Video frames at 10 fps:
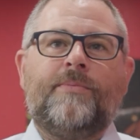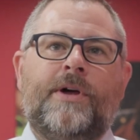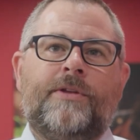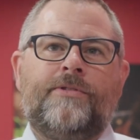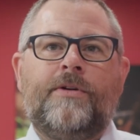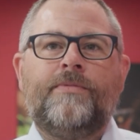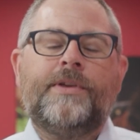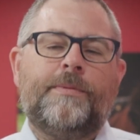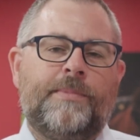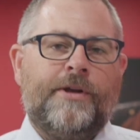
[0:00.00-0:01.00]
product
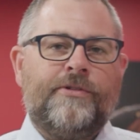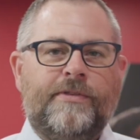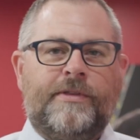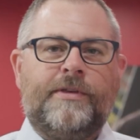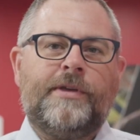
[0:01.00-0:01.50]
offering compares to the